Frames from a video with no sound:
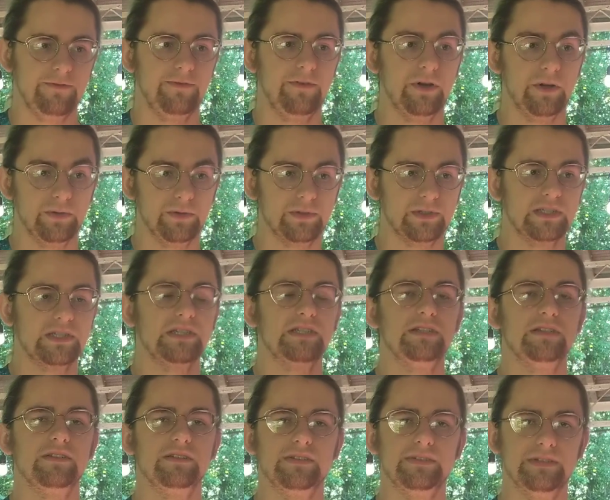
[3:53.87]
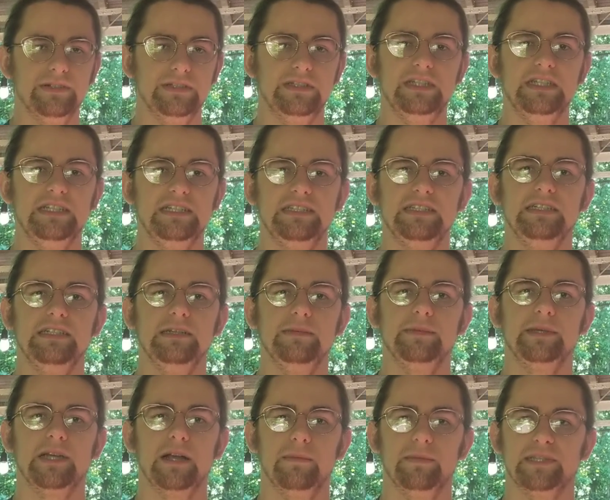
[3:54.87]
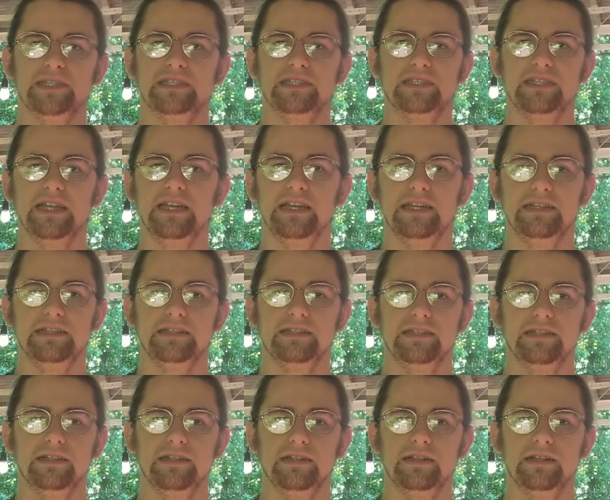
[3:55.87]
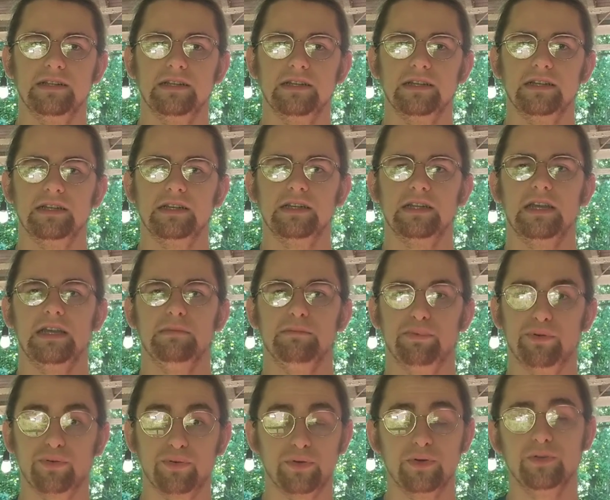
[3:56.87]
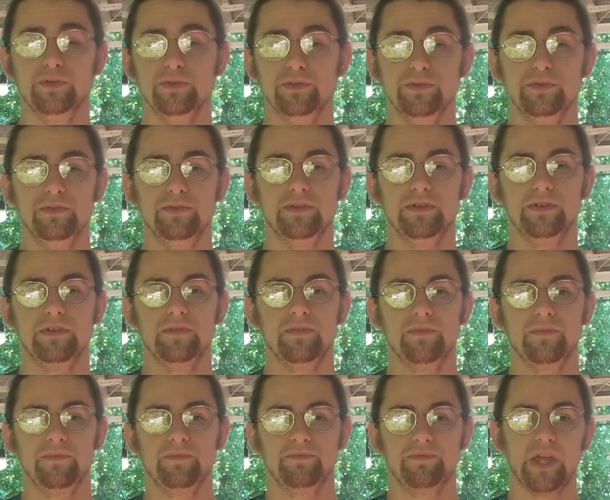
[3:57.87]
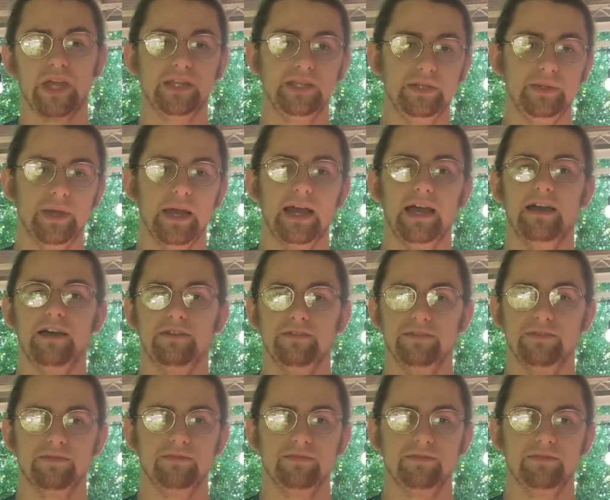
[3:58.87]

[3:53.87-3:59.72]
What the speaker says: vote for DC to become a state and prove that you have